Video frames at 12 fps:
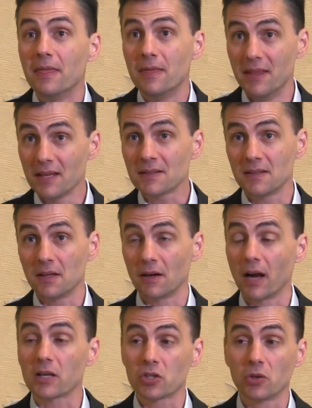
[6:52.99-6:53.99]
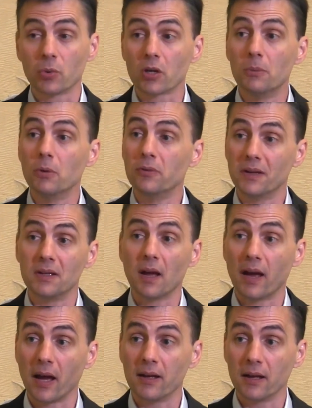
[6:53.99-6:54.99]
This year, actually, we're going to move it
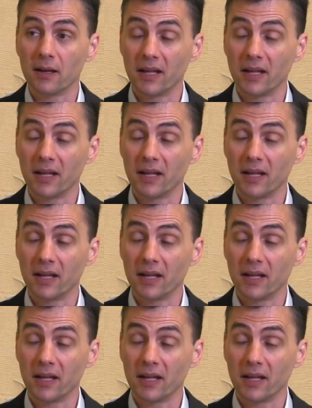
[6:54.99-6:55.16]
uh,